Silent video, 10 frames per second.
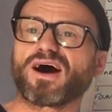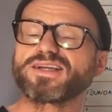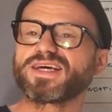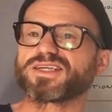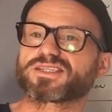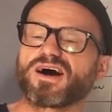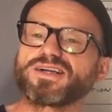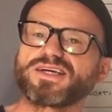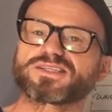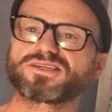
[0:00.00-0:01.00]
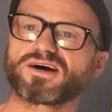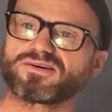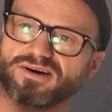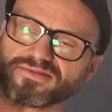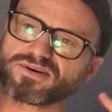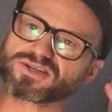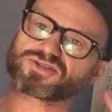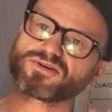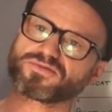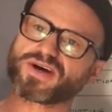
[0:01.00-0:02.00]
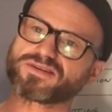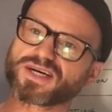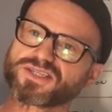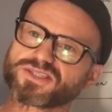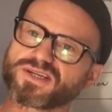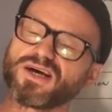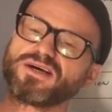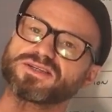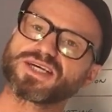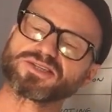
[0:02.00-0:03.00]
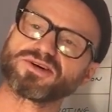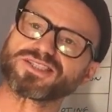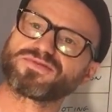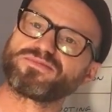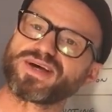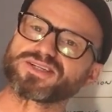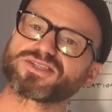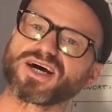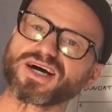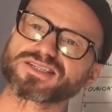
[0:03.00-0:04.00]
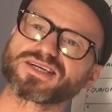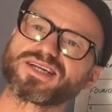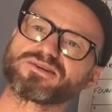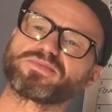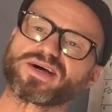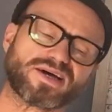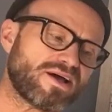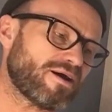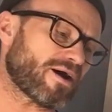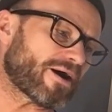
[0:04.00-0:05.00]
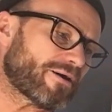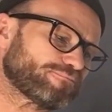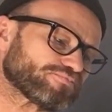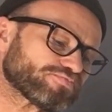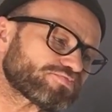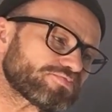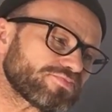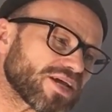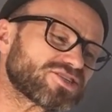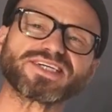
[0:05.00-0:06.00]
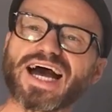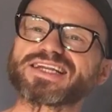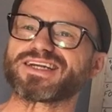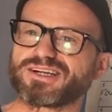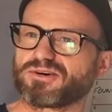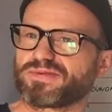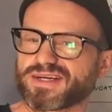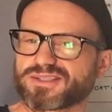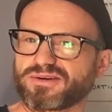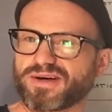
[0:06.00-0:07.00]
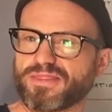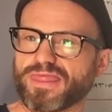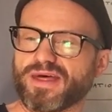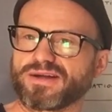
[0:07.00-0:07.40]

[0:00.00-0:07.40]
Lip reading: I need to know that I've got a strong foundation. So texturizing for me is just a little bit, it's just a little bit to it.